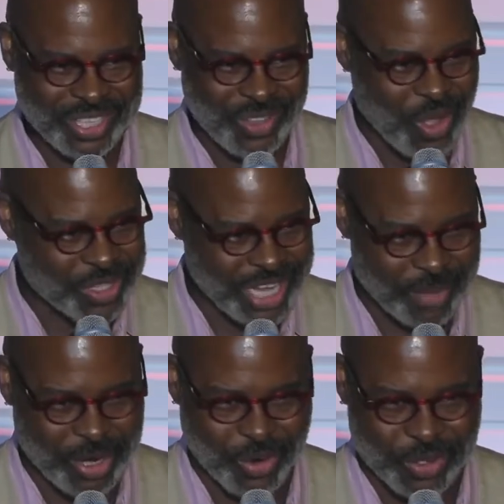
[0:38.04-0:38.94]

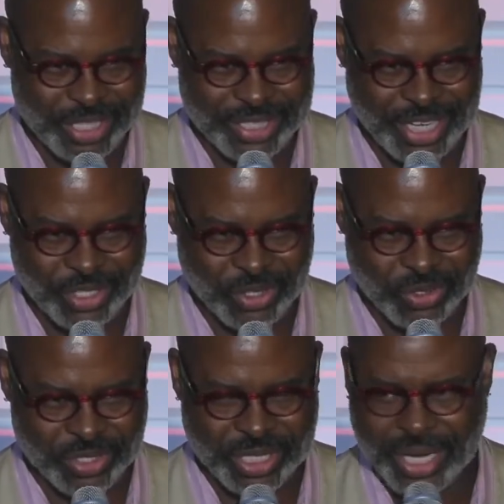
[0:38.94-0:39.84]
longtime heroes and
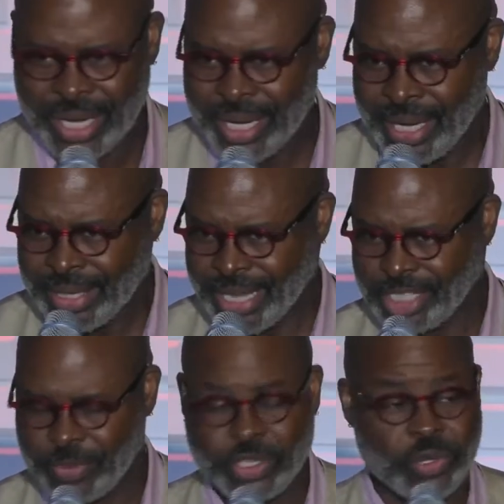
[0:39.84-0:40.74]
teachers,
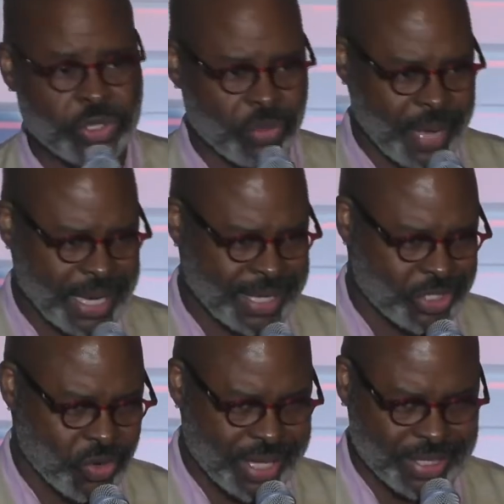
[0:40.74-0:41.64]
Desmond Tutu, made his
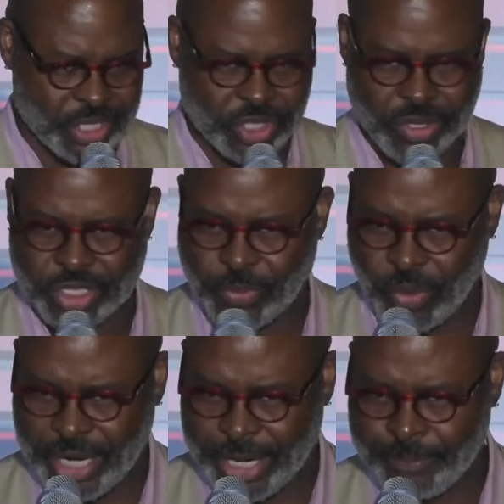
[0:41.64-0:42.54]
transition this
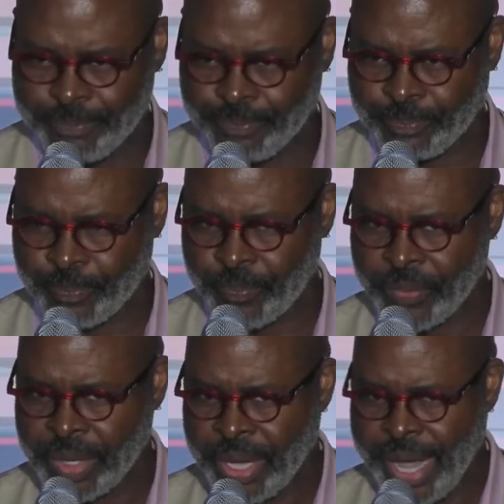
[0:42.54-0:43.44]
morning.
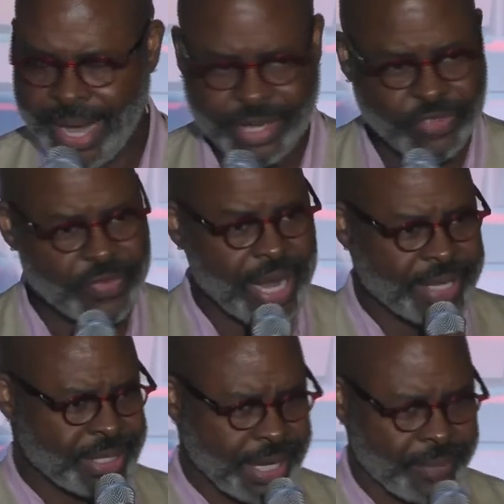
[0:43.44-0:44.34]
Age of
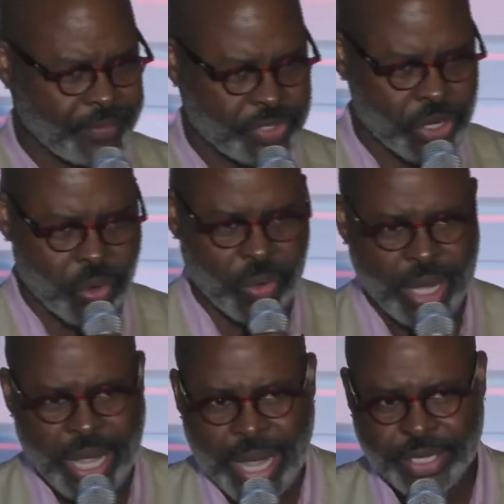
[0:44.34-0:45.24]
90. So,
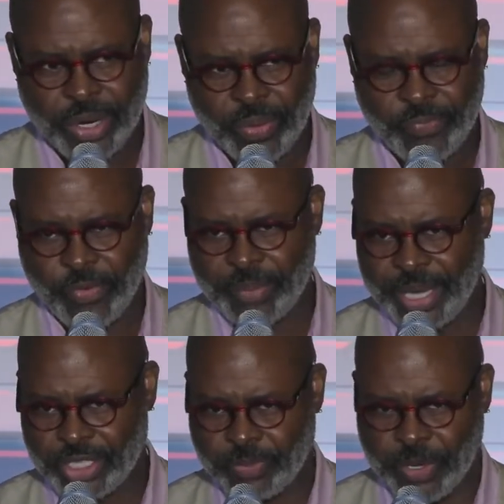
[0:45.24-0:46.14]
for
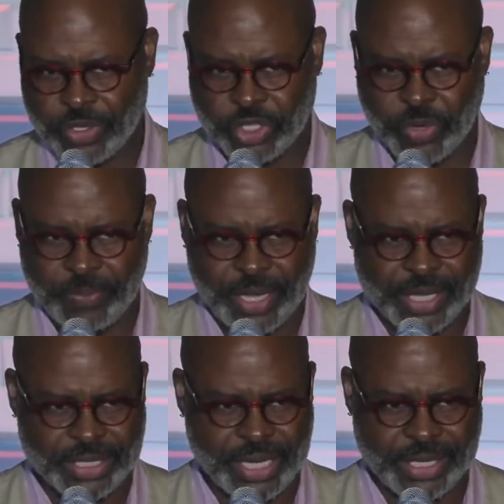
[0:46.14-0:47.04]
me it's bittersweet
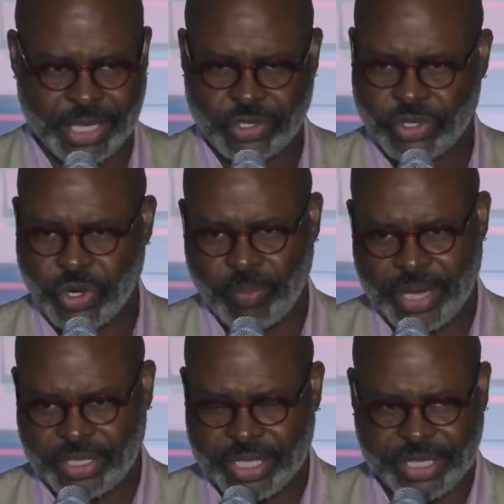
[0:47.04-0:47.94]
because he did so
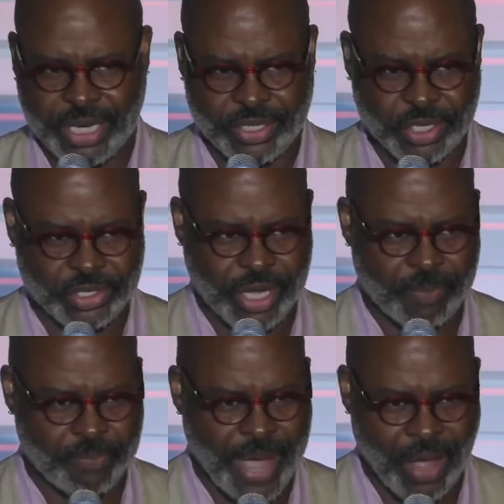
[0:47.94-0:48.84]
much to teach us
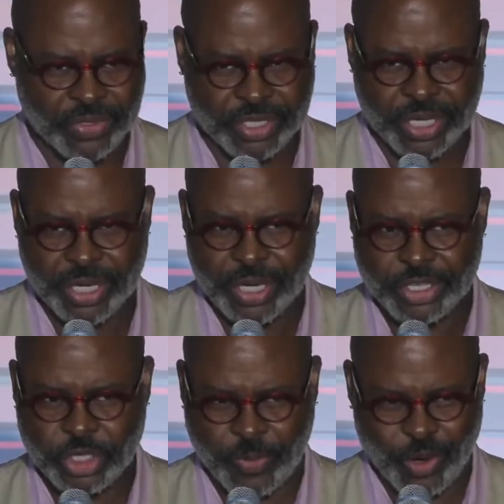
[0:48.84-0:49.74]
about
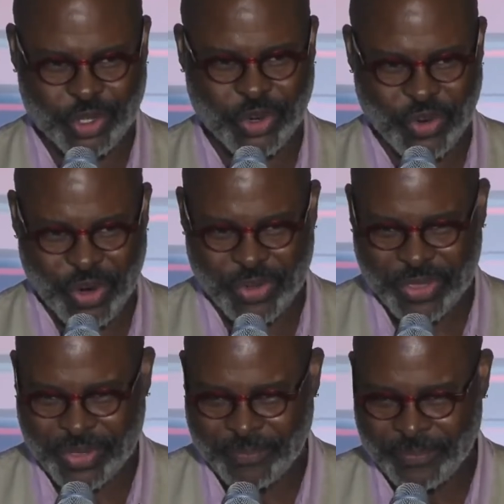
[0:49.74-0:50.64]
spiritual
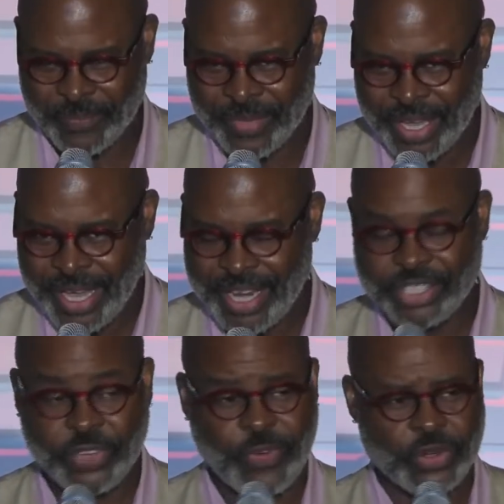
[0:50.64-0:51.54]
growth. It
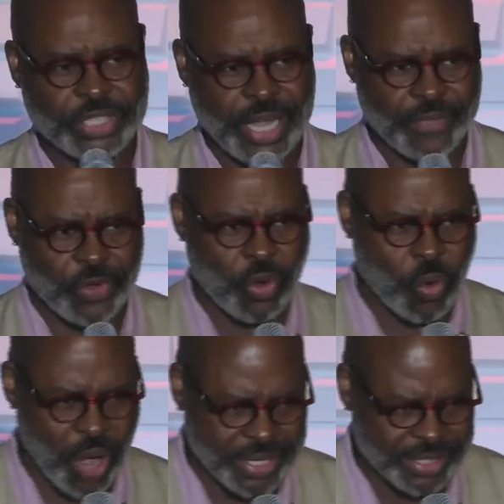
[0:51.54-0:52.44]
is the first day of
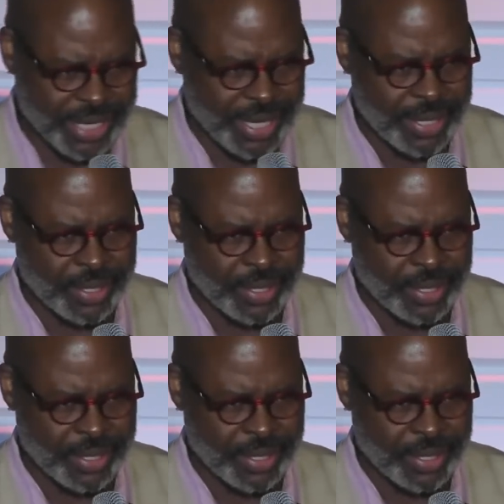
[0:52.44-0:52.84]
Kwanzaa,